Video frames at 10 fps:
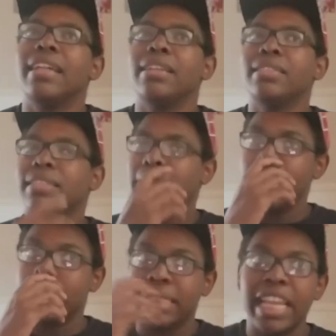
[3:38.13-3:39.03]
And it's
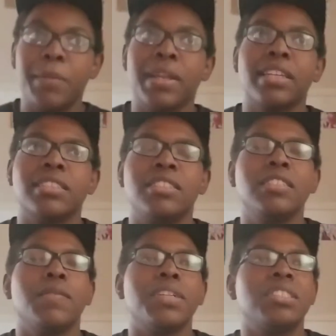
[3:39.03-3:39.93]
kind of sad because
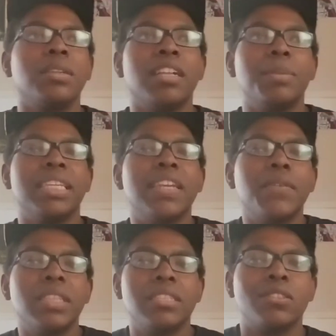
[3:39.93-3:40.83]
she's eventually going to be
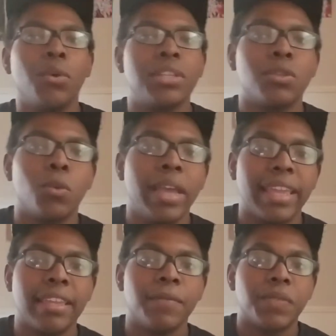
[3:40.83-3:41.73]
giving these toys
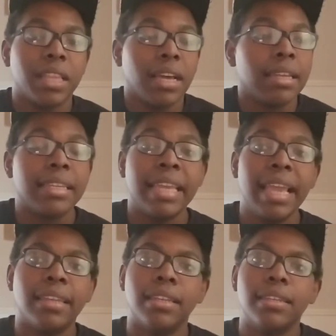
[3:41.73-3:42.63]
away
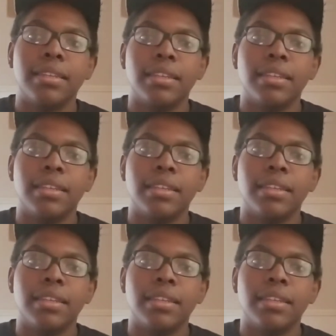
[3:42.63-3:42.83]
again.